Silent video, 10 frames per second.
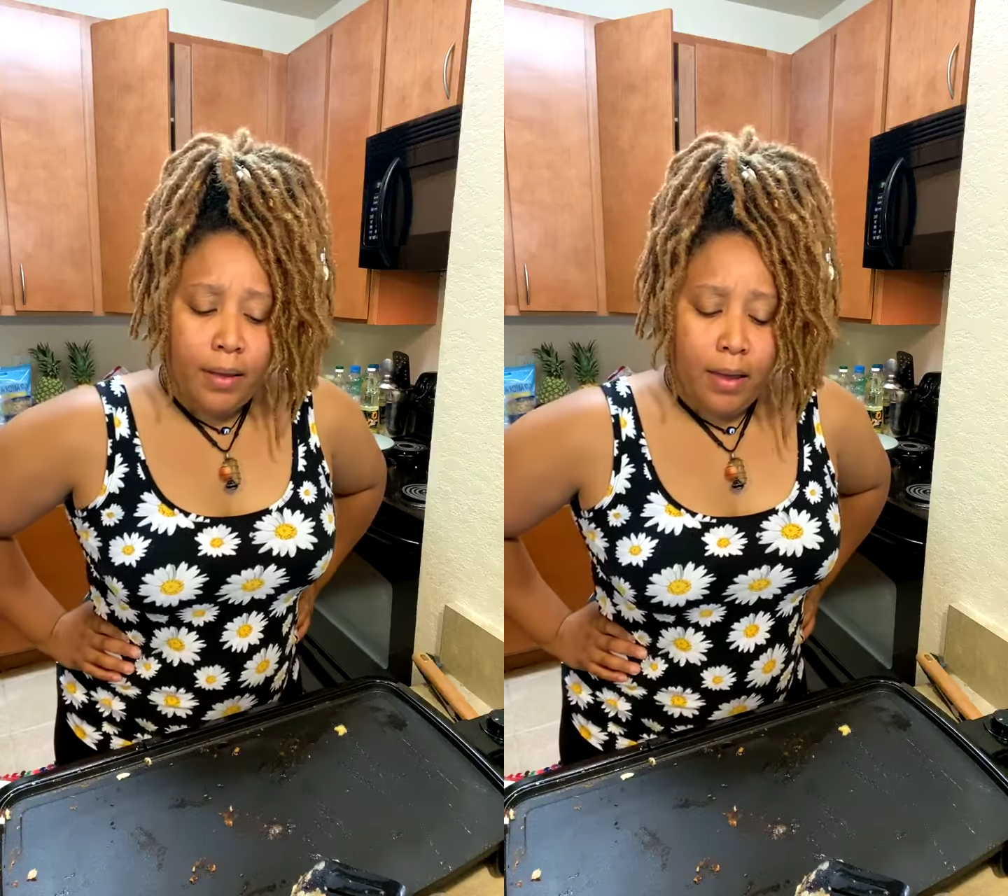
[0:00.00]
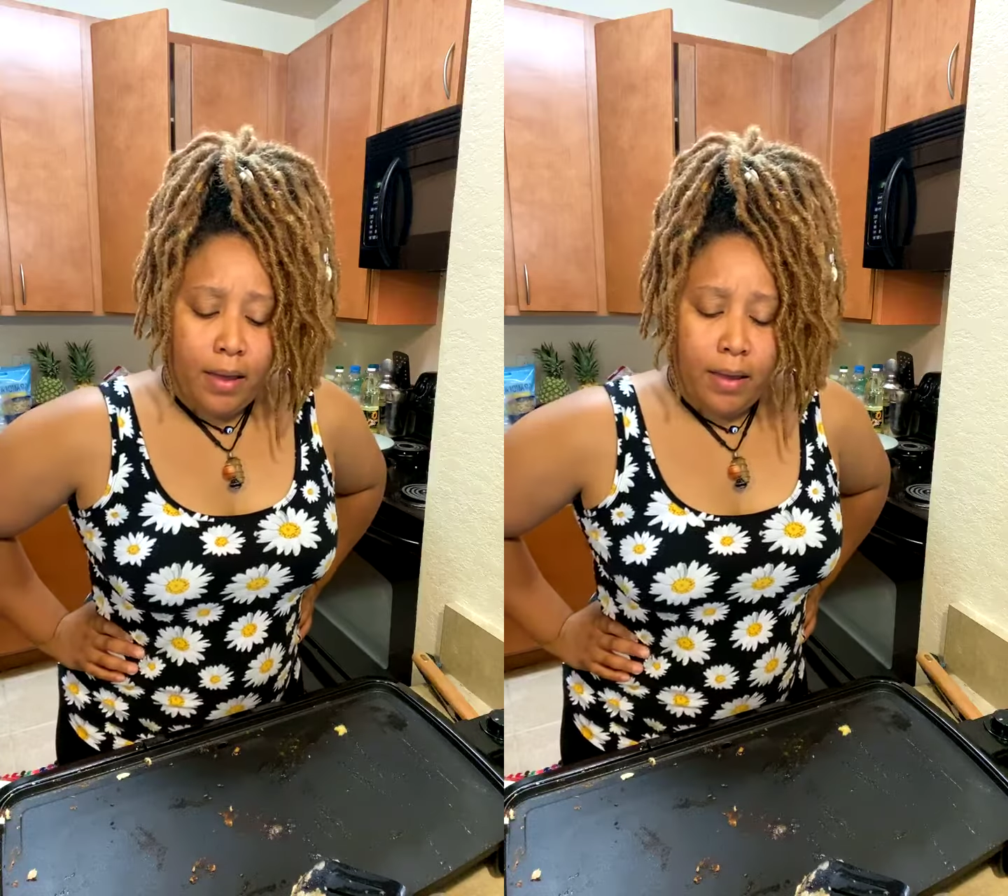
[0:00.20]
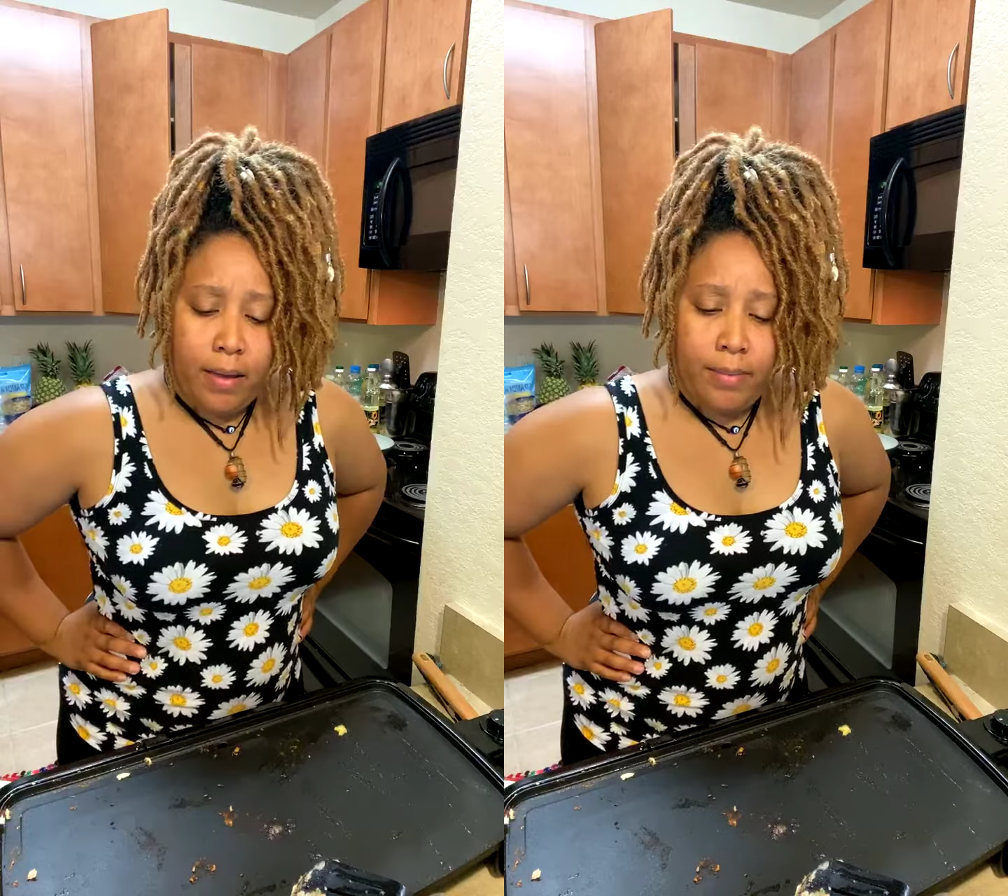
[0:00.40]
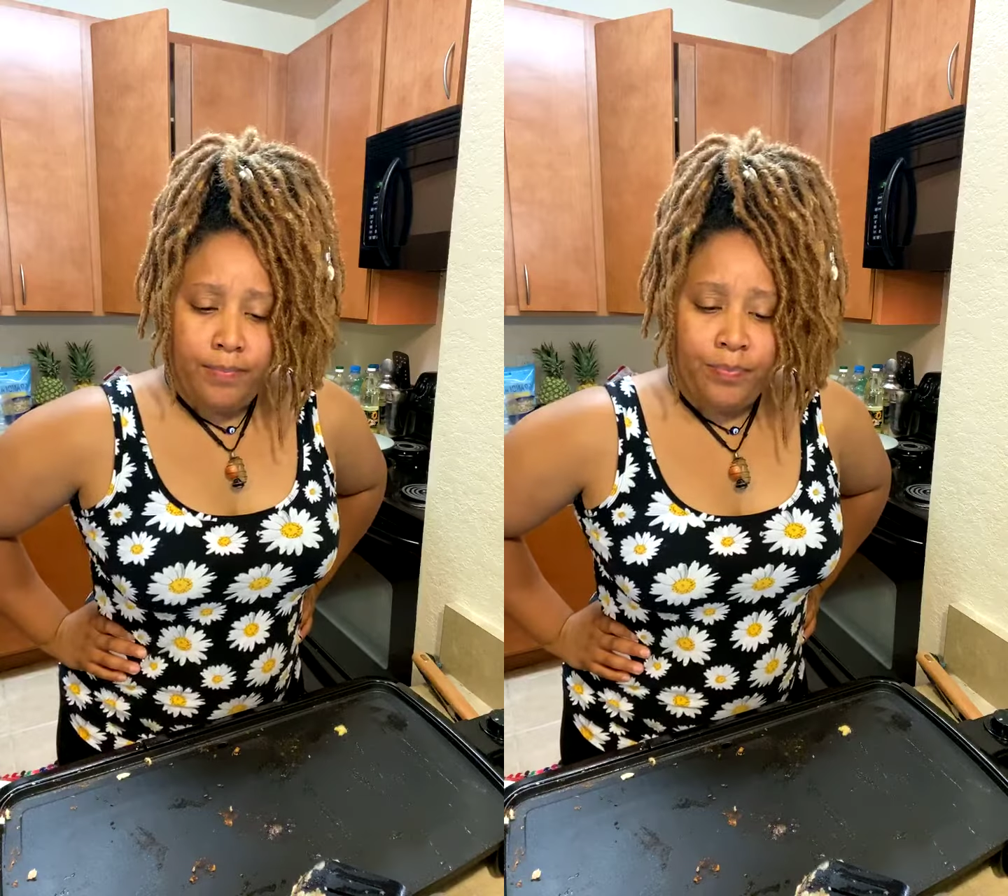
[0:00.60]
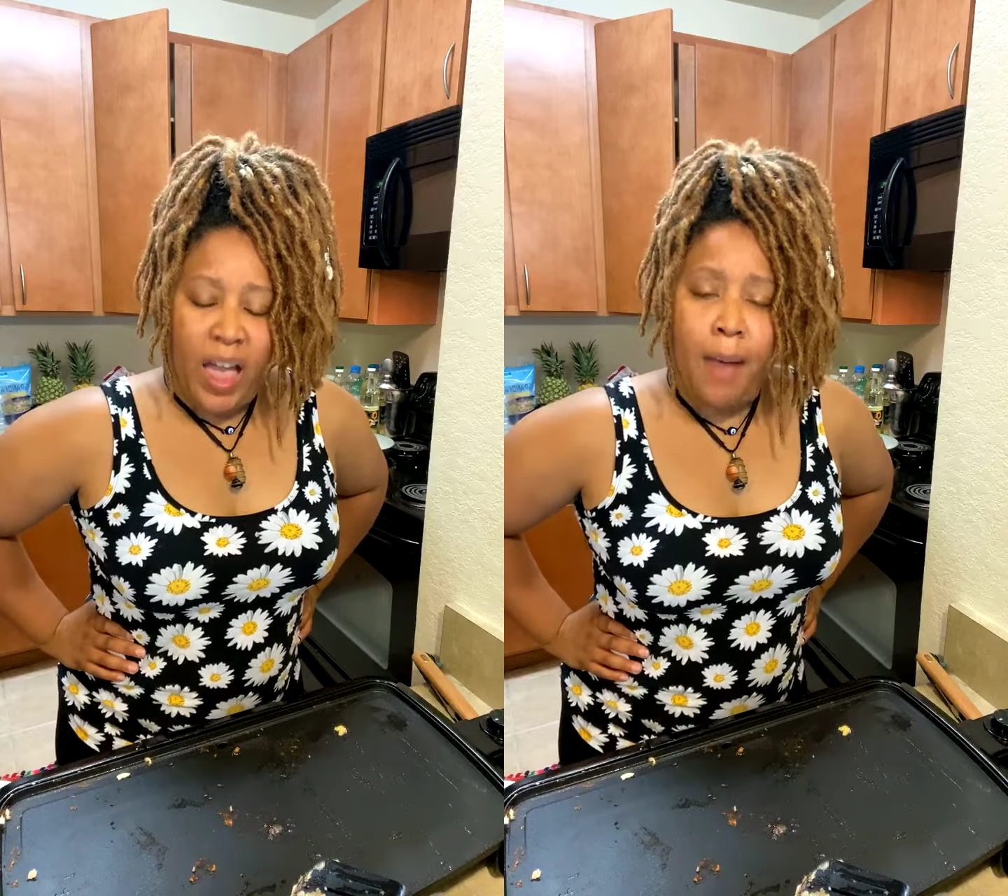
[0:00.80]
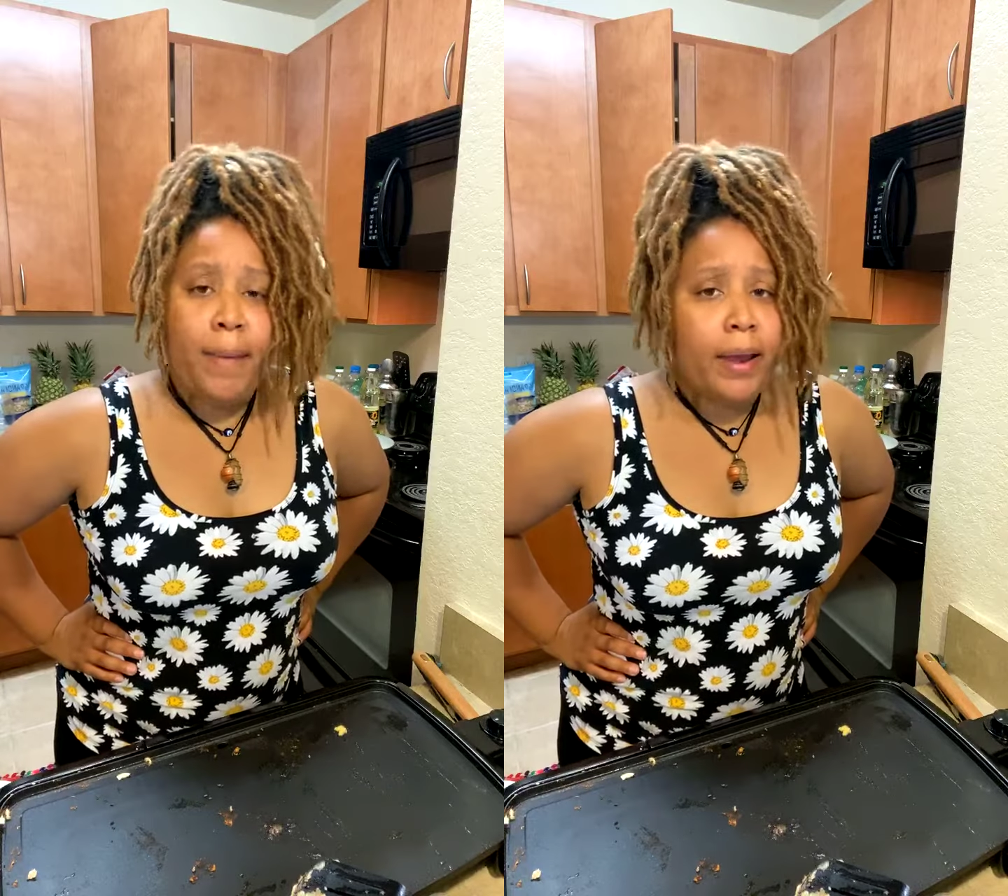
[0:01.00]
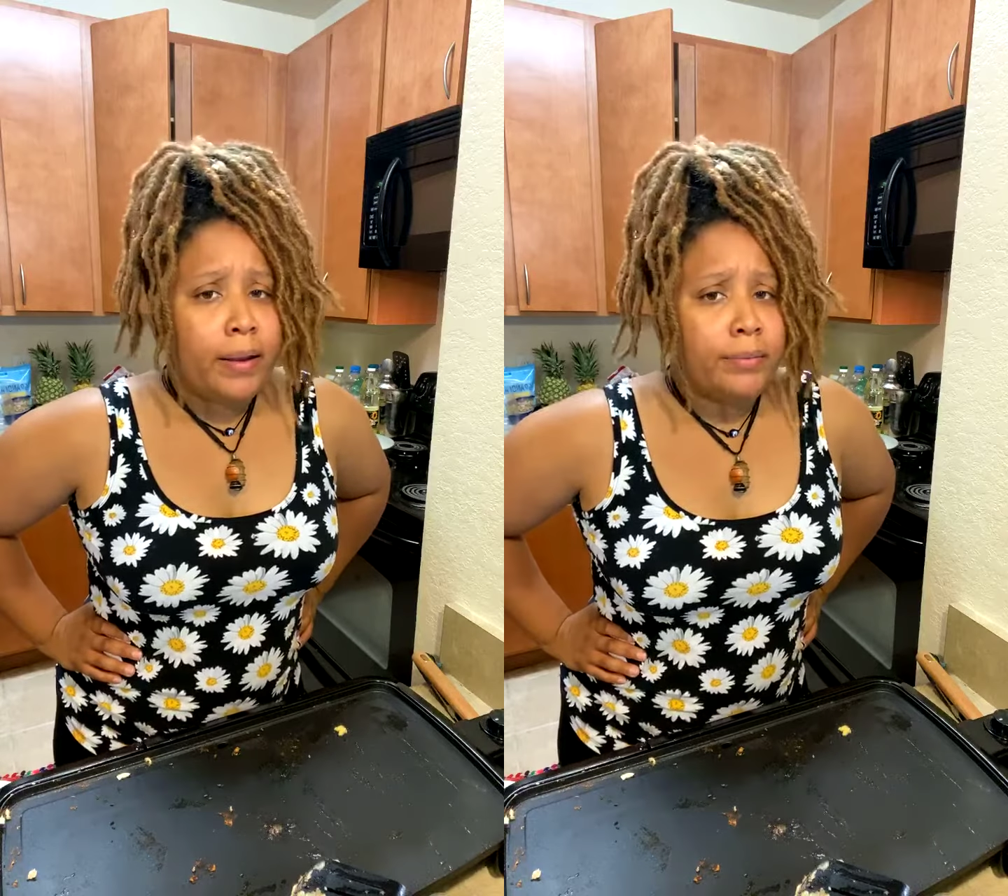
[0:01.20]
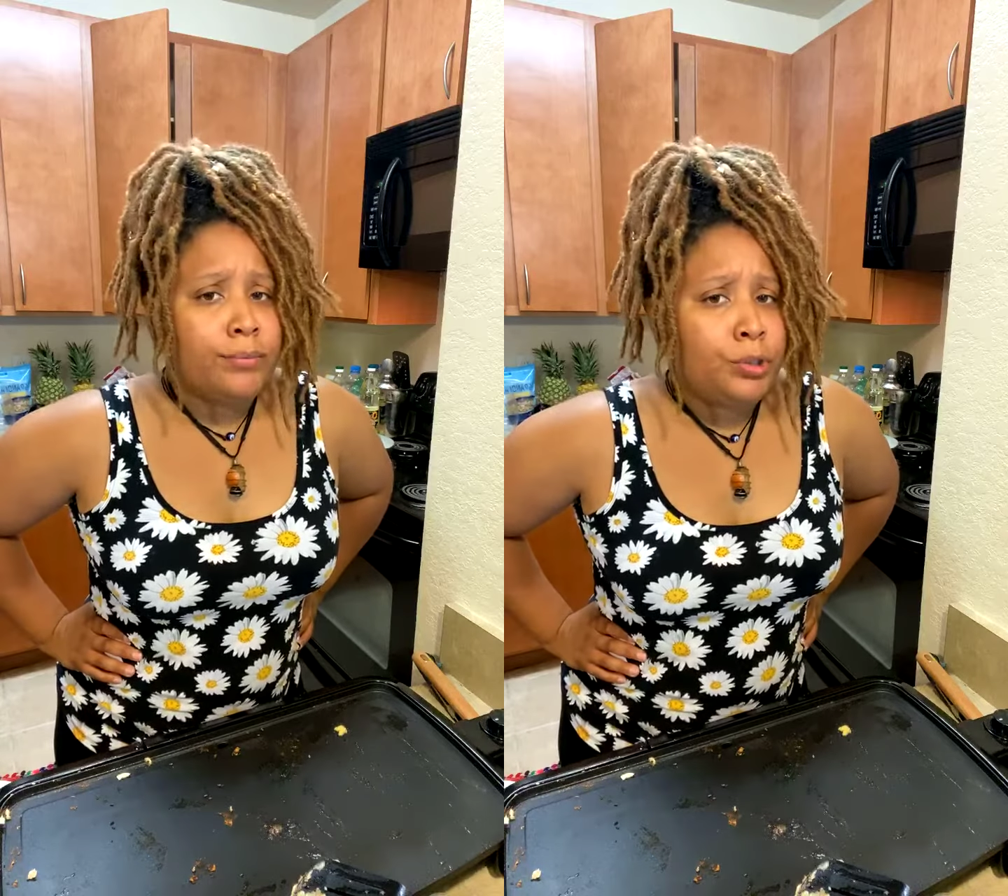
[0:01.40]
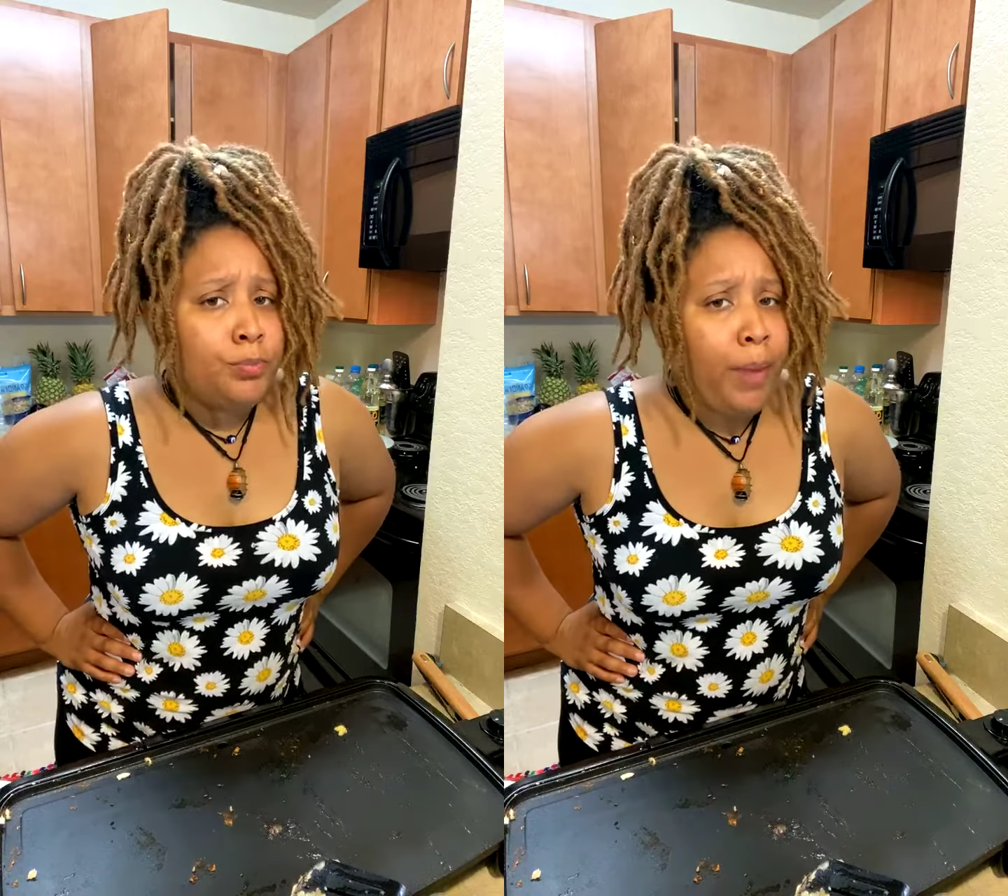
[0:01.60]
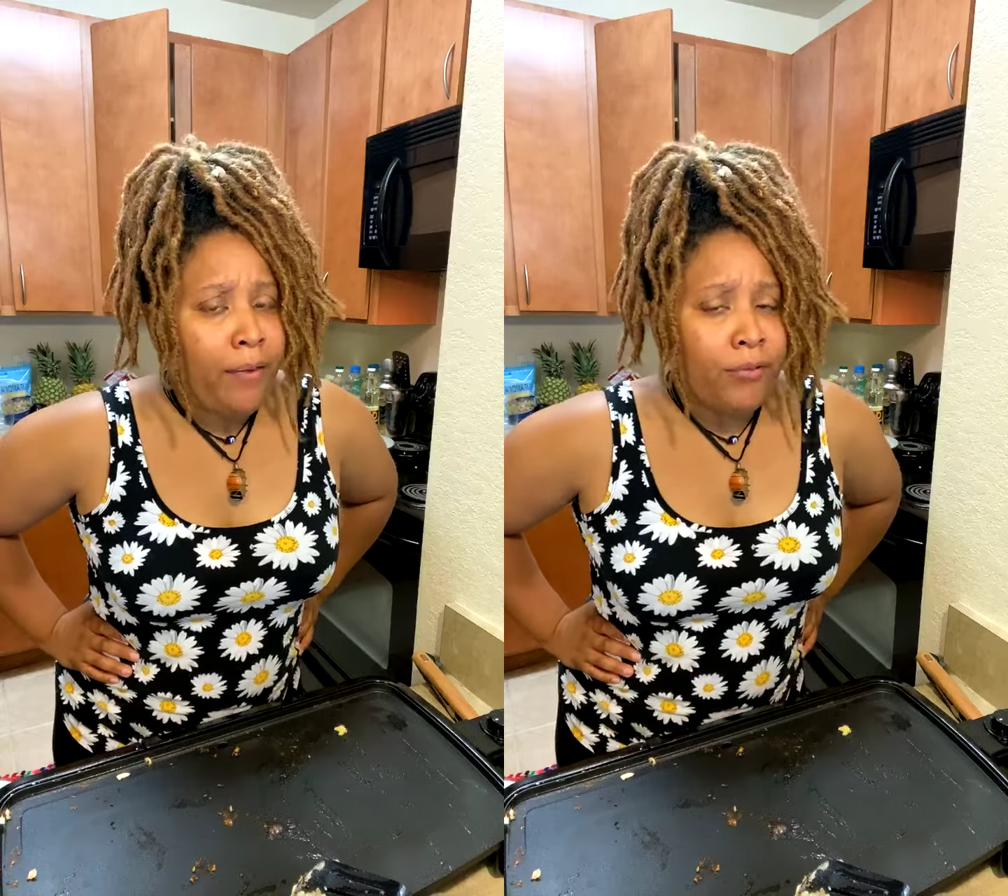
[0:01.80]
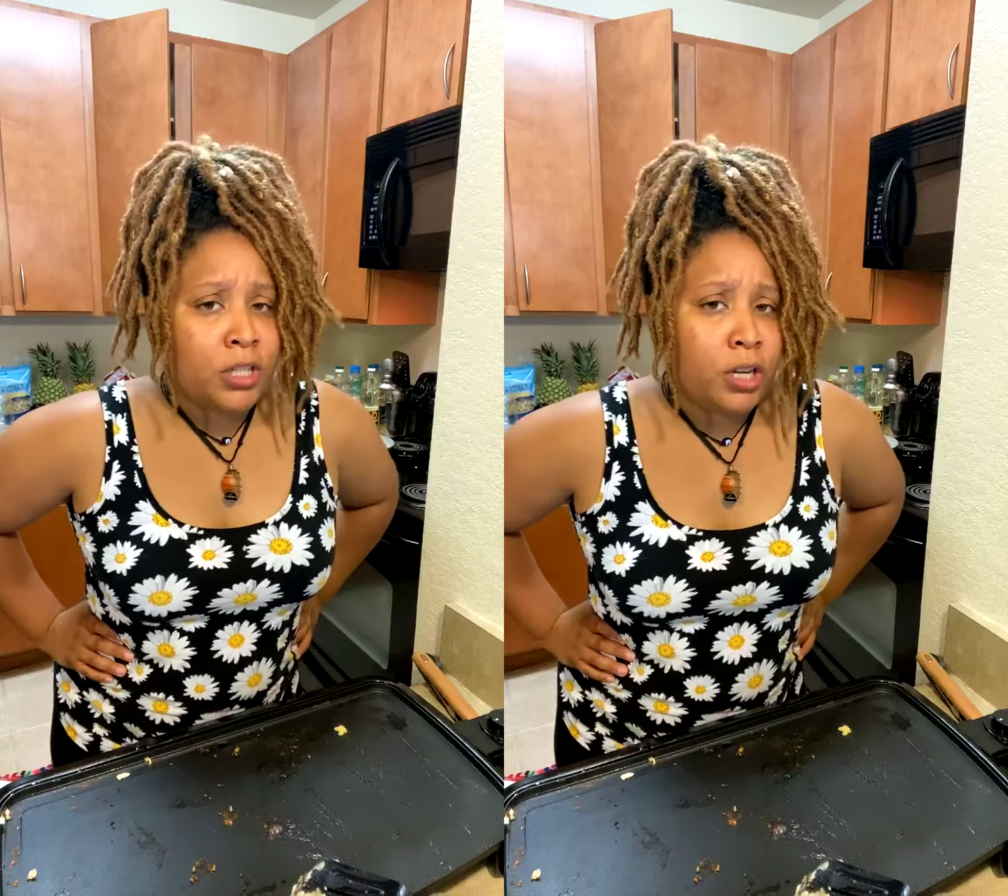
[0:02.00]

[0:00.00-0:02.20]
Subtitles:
I make French